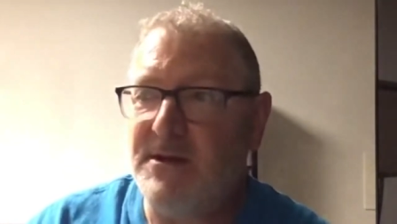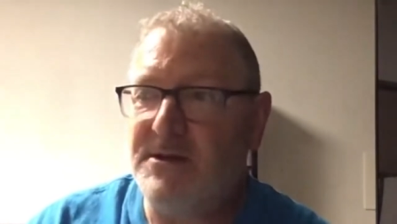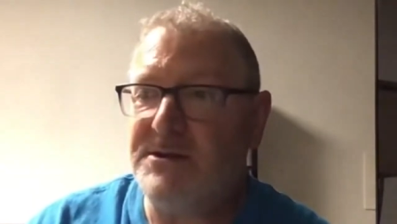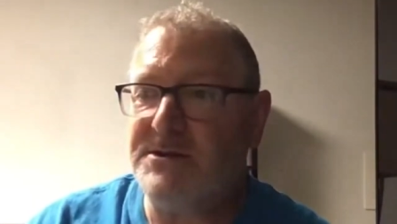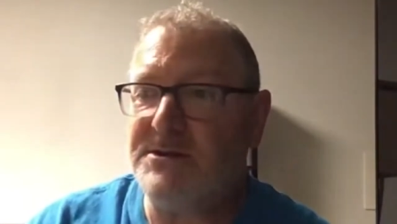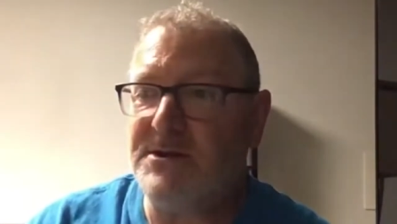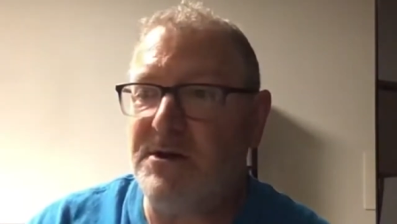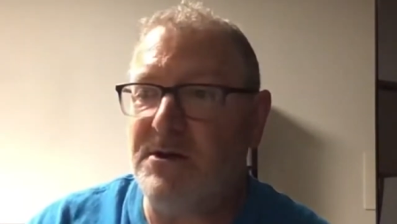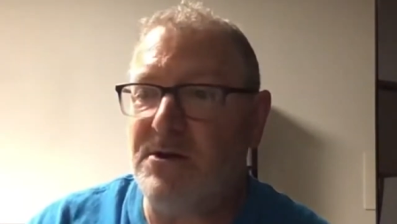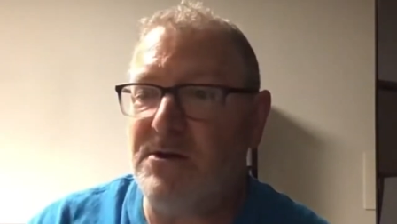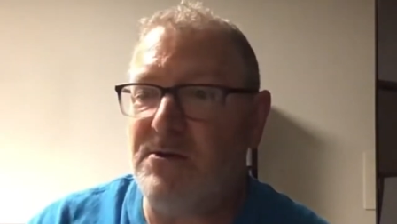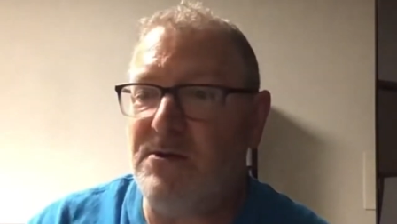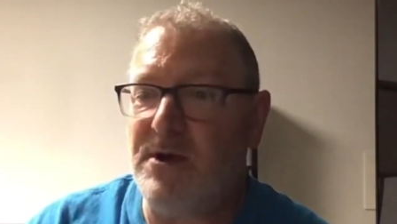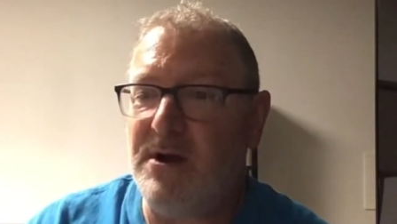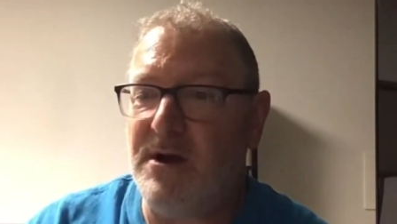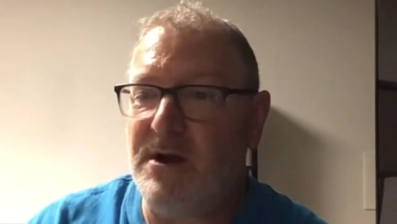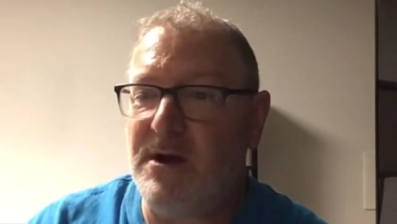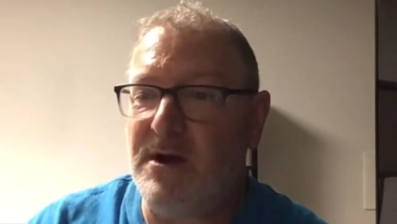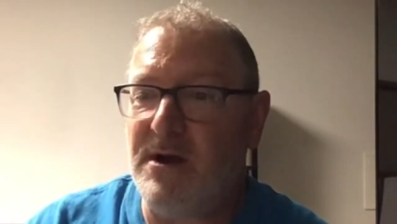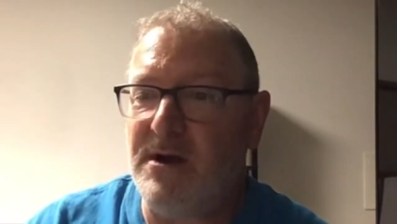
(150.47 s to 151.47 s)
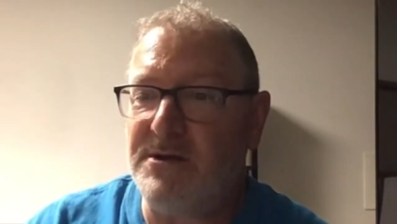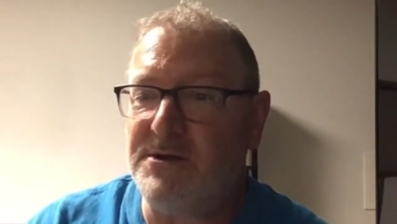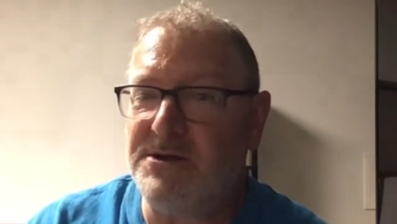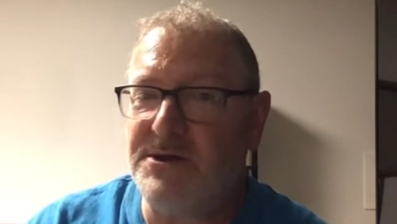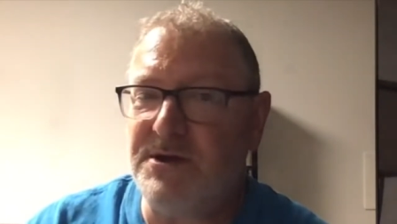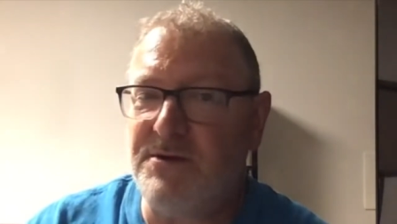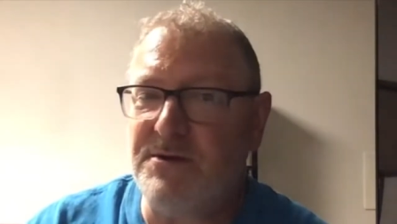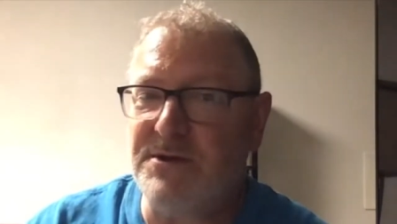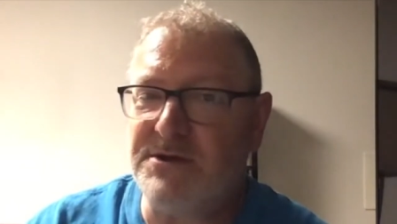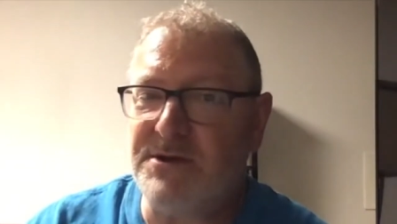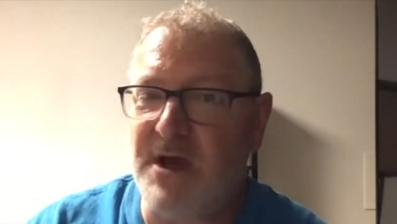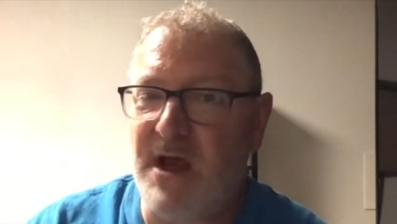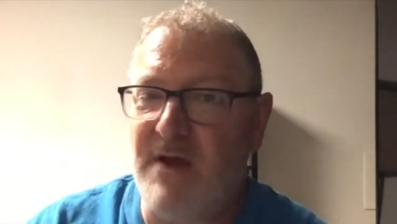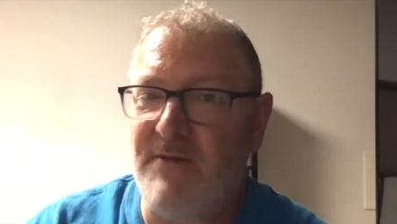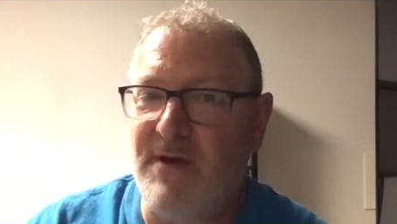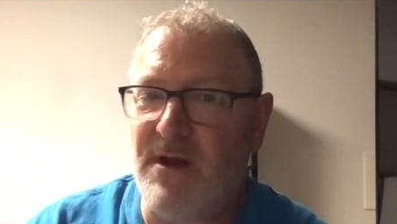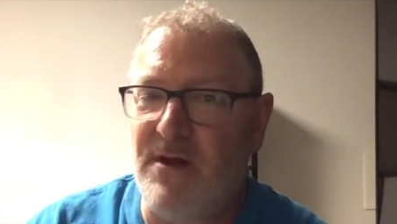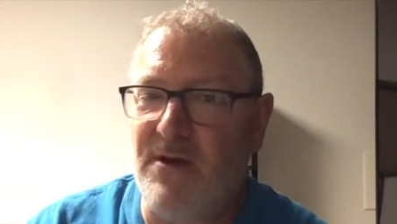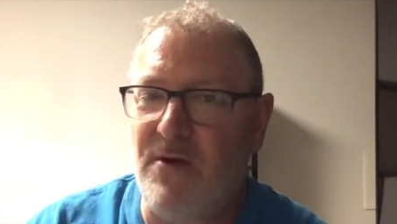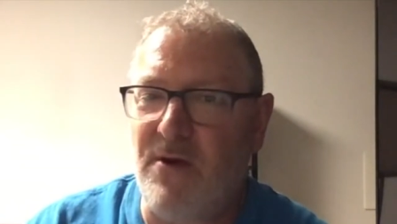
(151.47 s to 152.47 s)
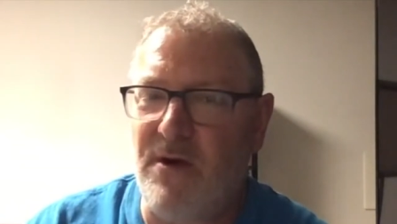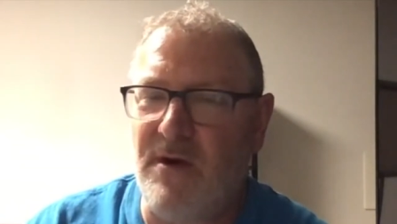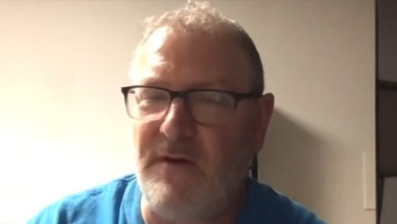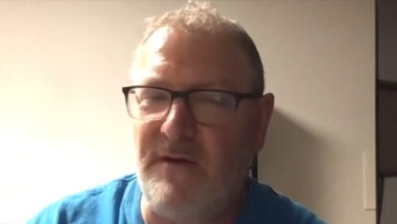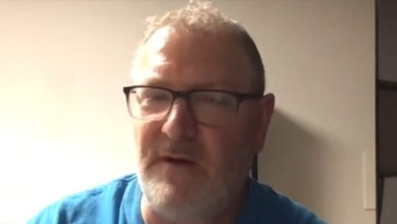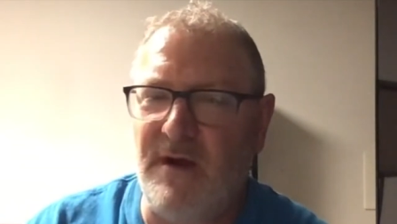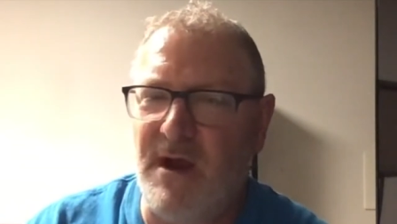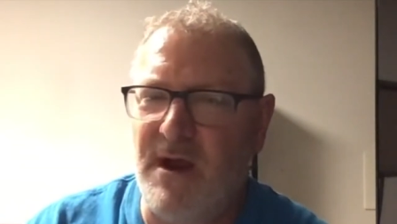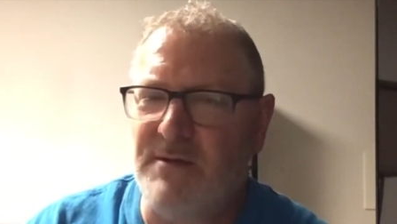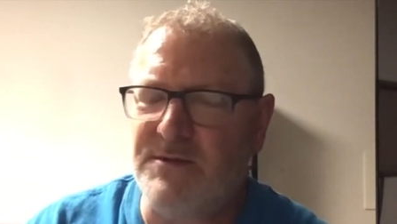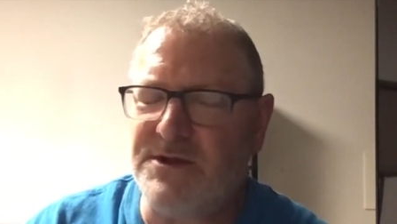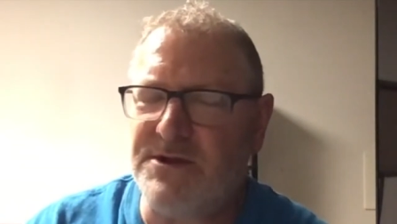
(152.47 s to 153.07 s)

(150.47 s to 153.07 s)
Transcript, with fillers: So uh, she was having a hard time.